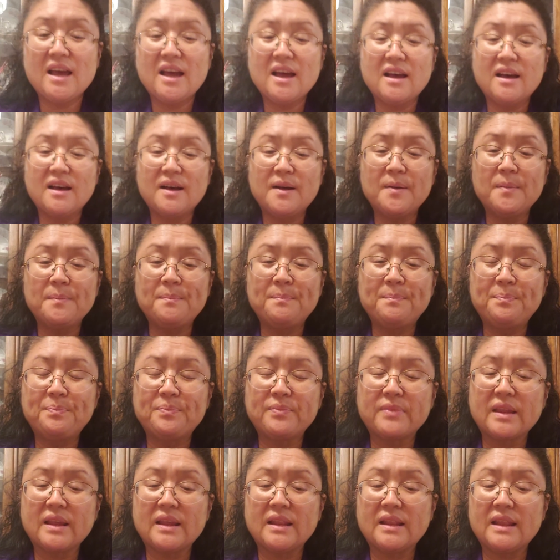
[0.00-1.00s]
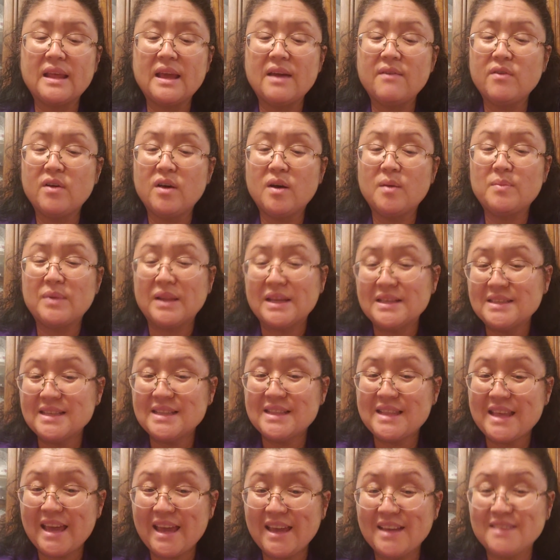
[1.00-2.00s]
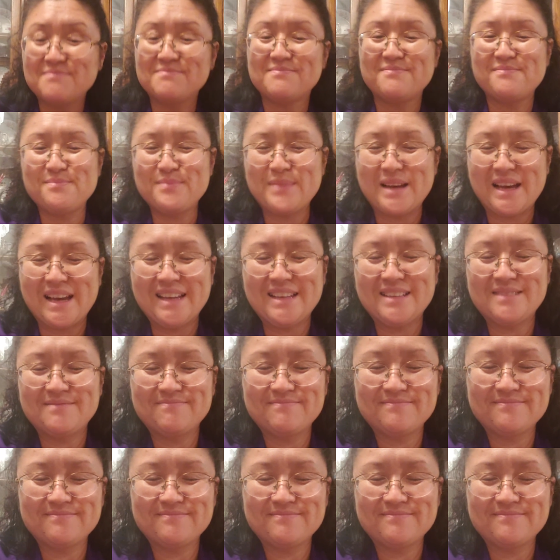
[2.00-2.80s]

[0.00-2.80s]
and have a blessed day. Bye.